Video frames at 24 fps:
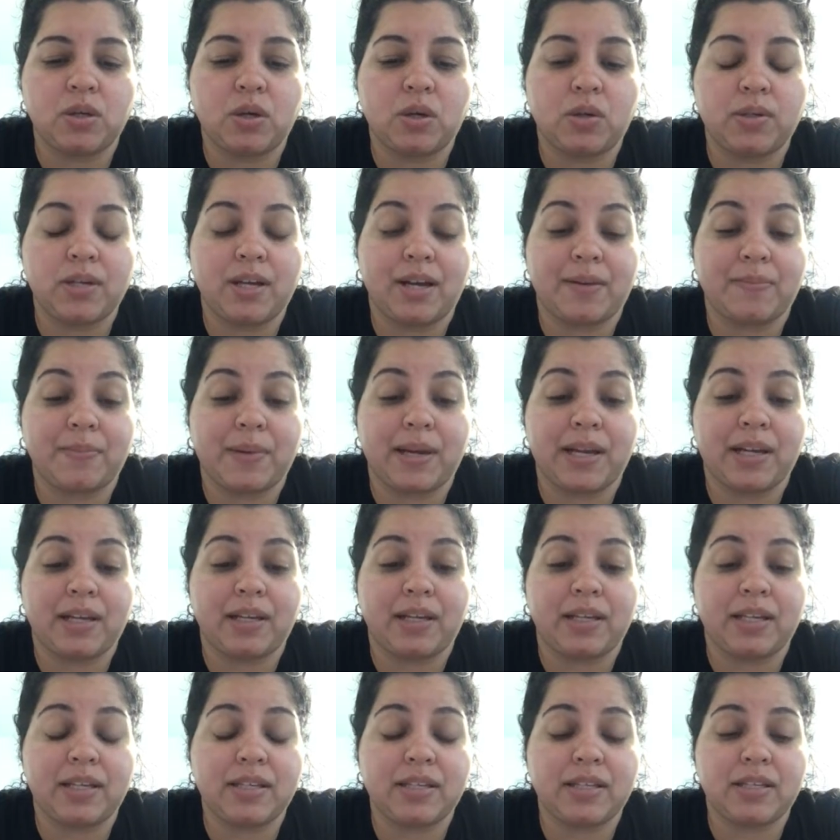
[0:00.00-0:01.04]
to go down my
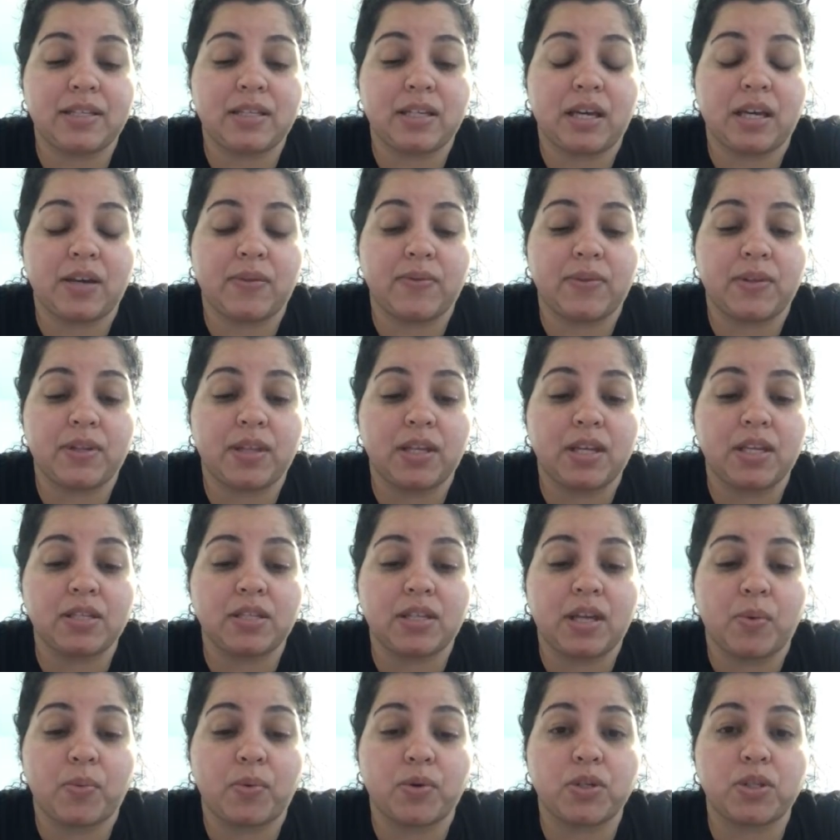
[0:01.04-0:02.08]
list, the things
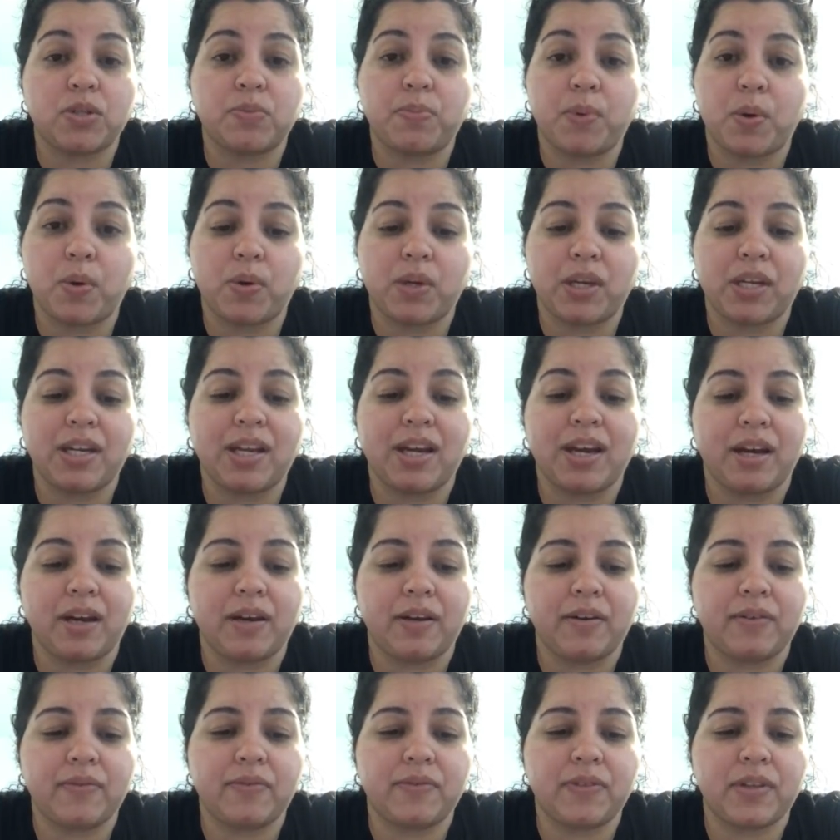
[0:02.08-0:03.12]
that were spoken
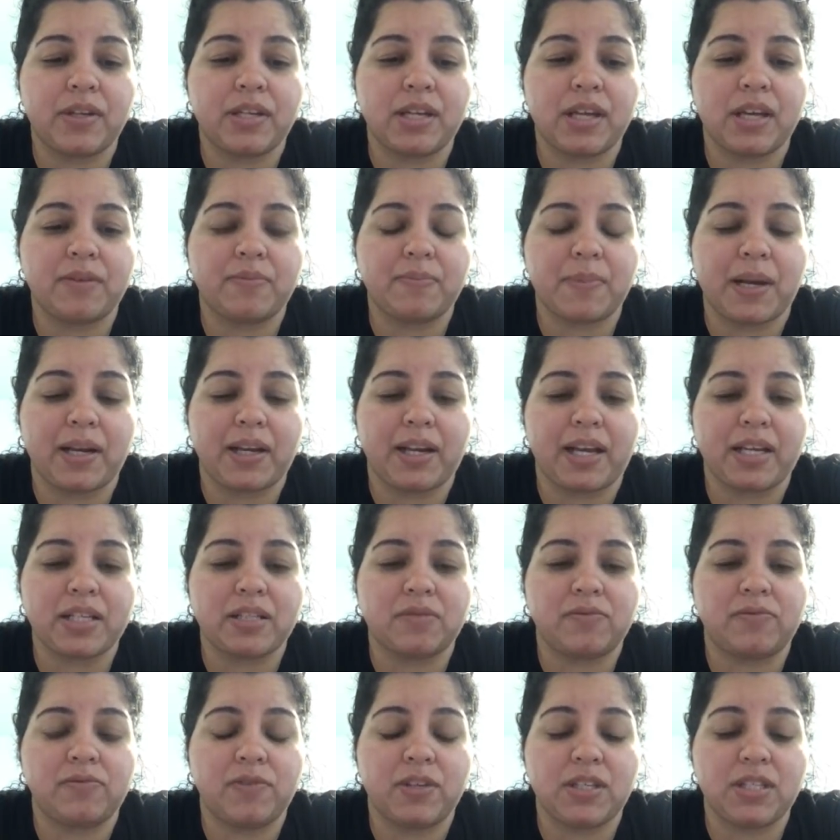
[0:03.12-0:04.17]
of the day of my
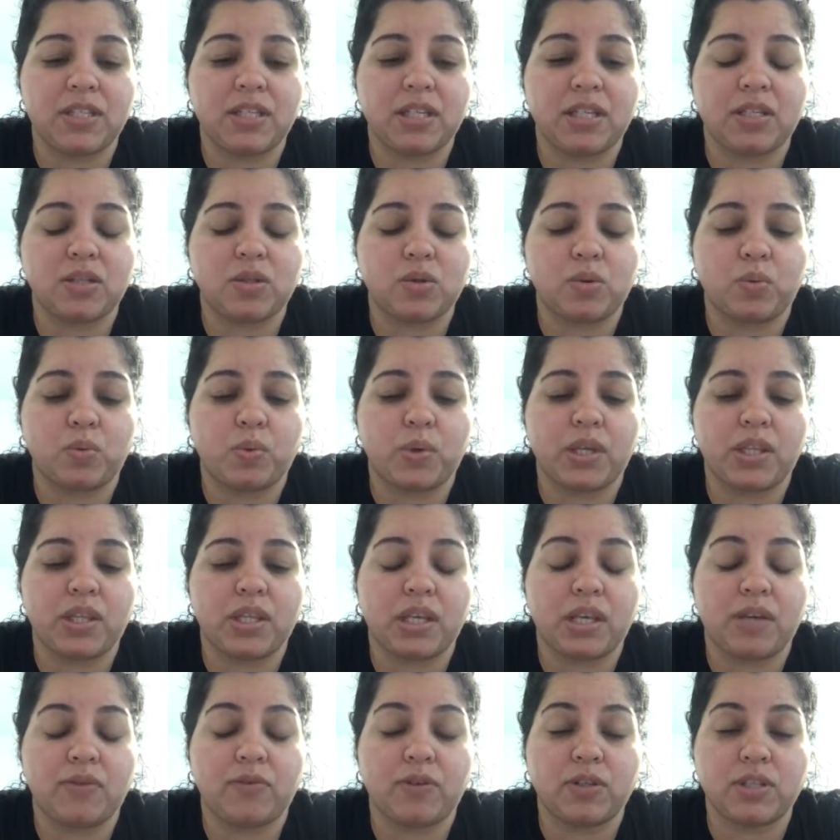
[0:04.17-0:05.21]
last visit with
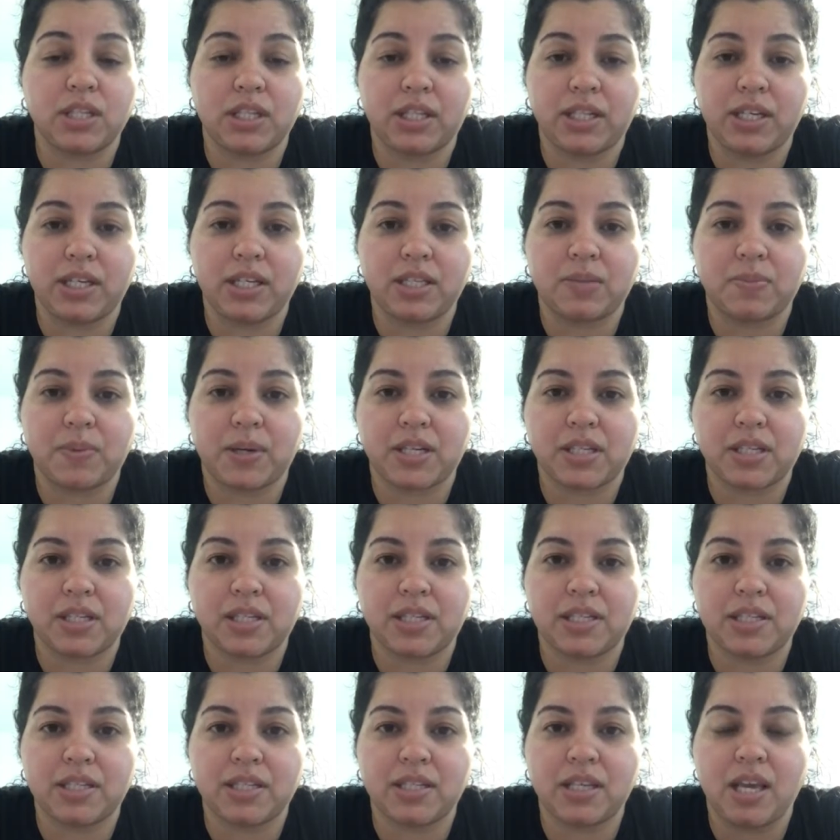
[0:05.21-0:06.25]
the fertility
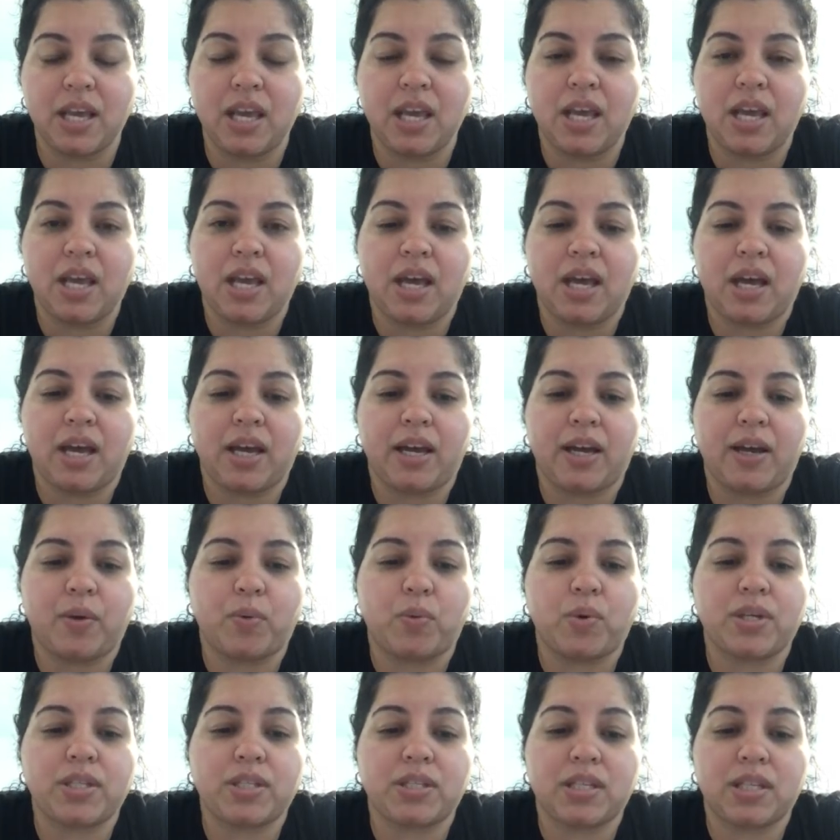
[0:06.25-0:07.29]
specialist,
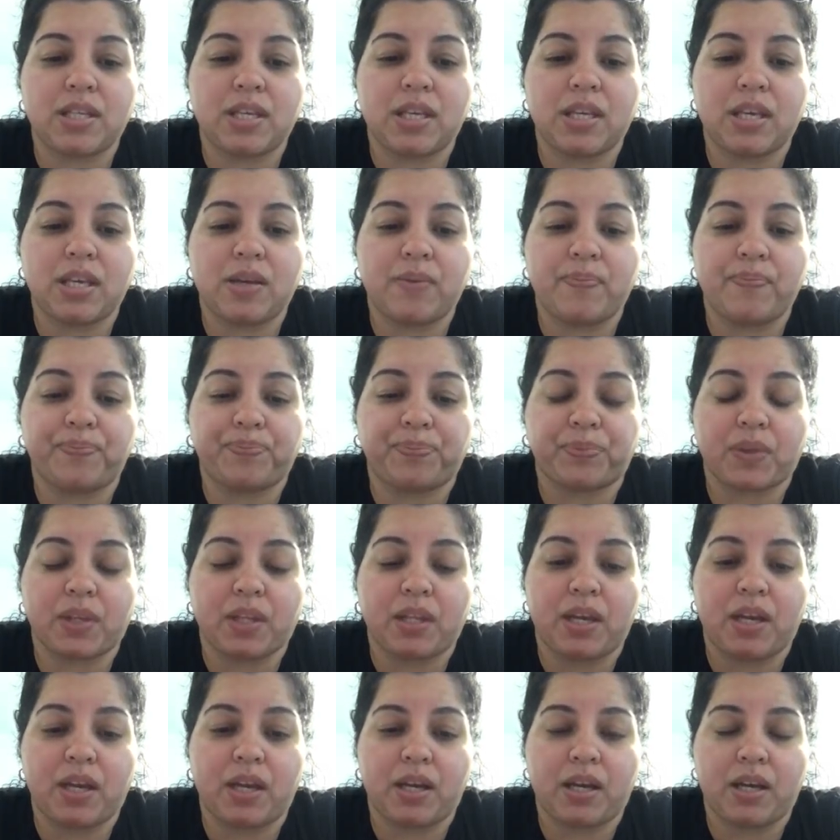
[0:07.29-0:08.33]
was the
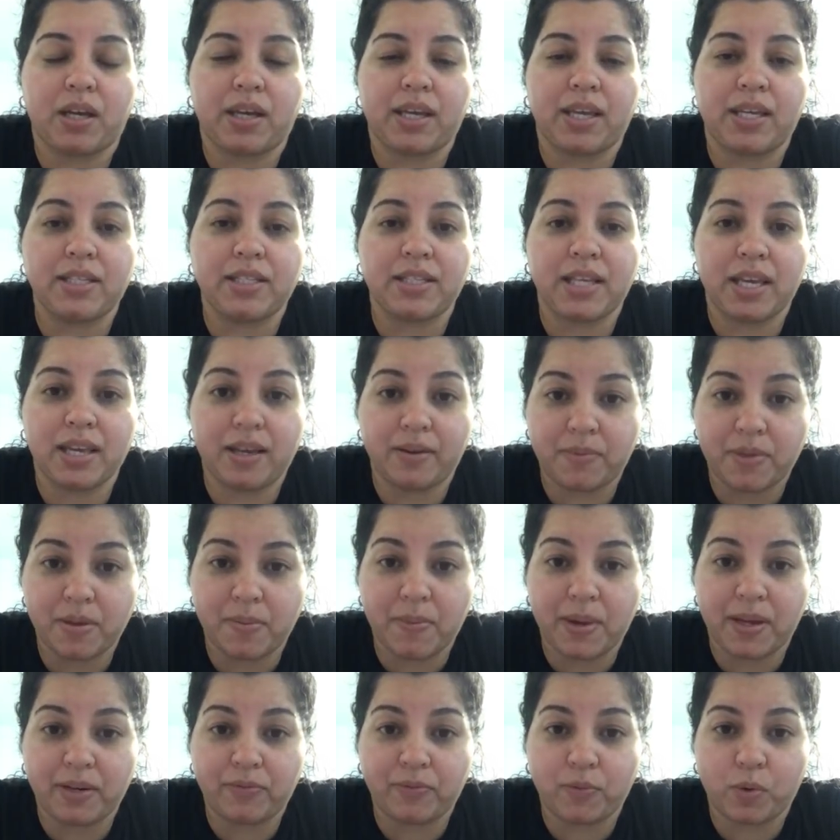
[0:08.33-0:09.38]
intake of the
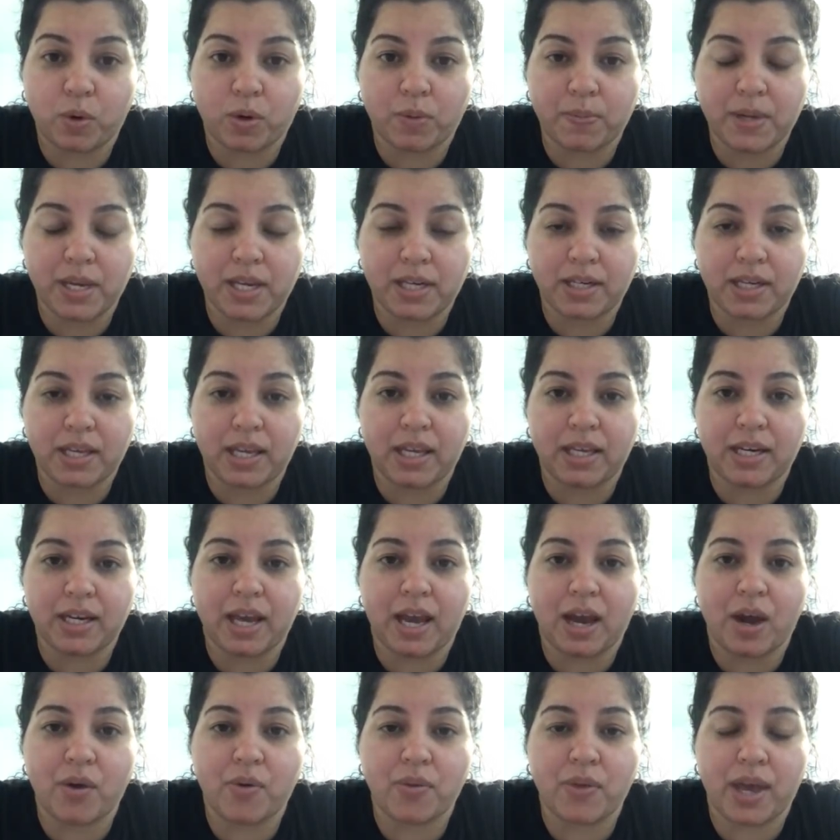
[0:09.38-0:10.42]
metformin and
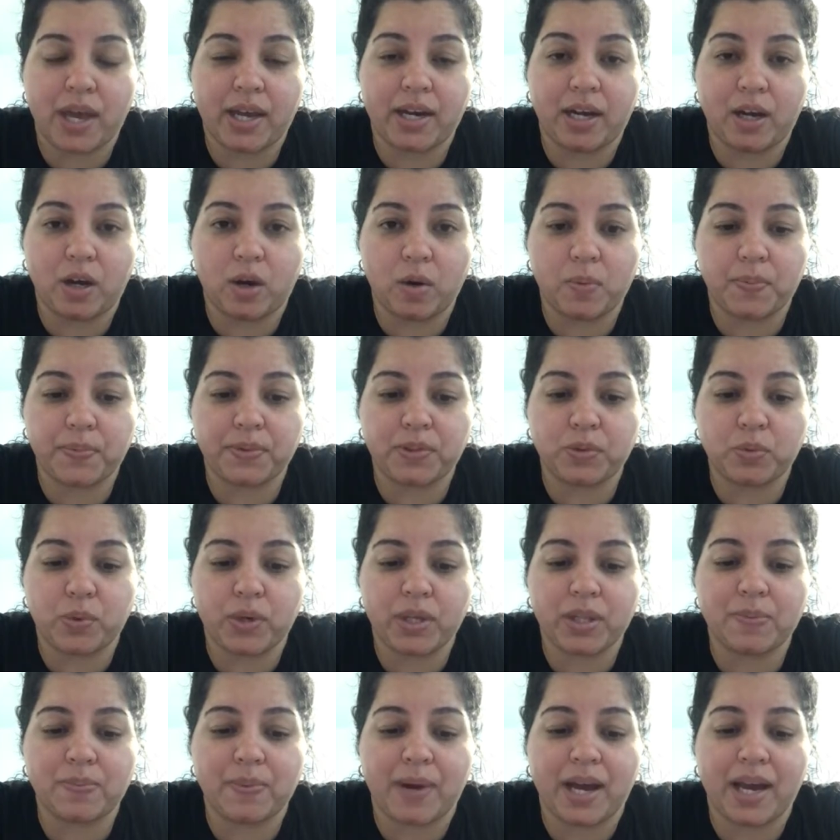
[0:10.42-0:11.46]
how that helps
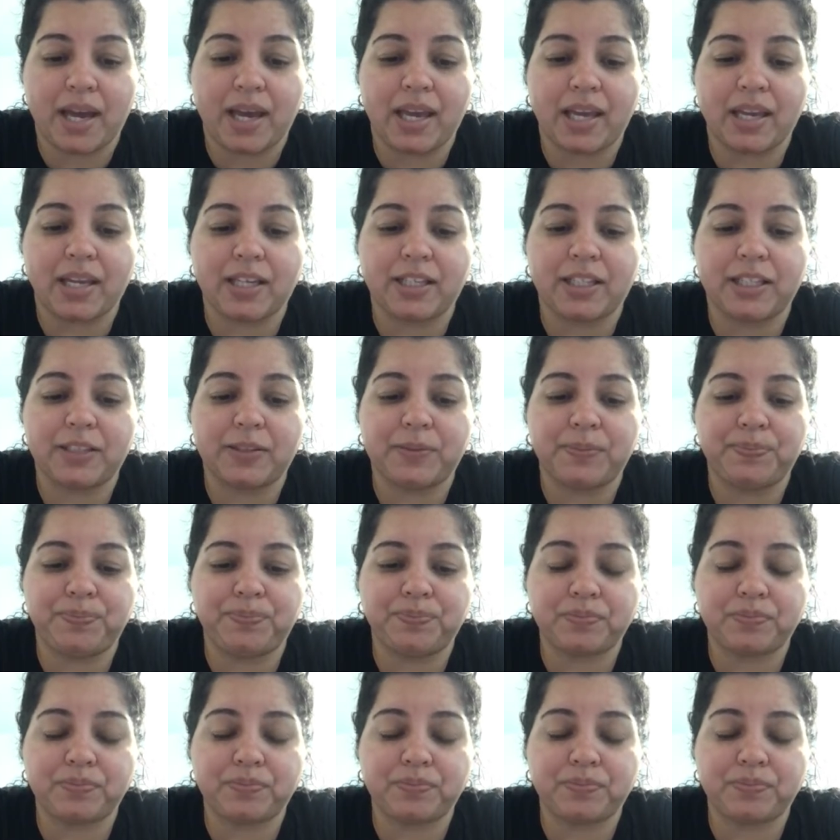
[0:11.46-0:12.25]
with my